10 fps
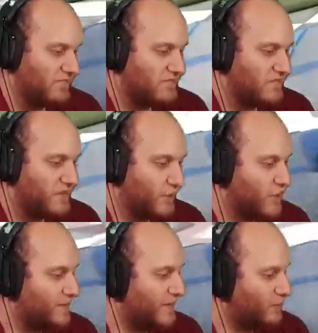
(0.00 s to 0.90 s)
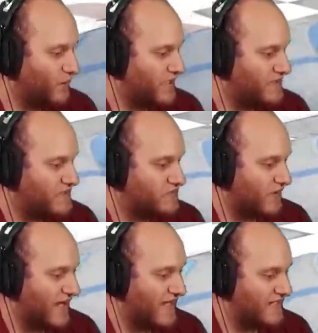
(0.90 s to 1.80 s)
you're going to be wanting to
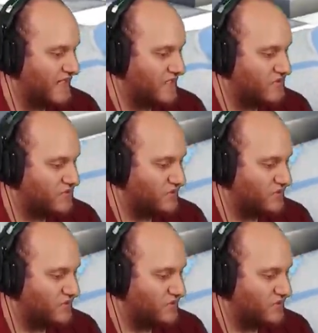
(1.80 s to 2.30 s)
try and get control